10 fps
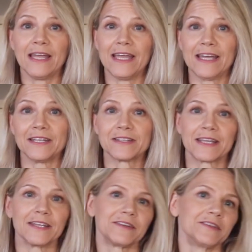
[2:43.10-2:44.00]
and
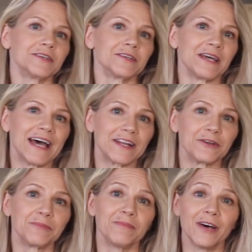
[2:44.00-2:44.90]
get the
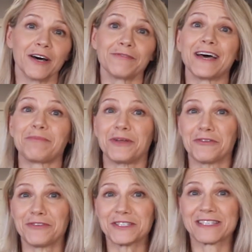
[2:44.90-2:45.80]
added fat
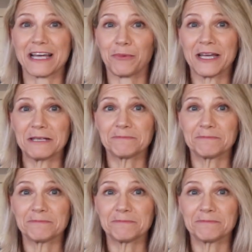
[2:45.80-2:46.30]
benefits that way.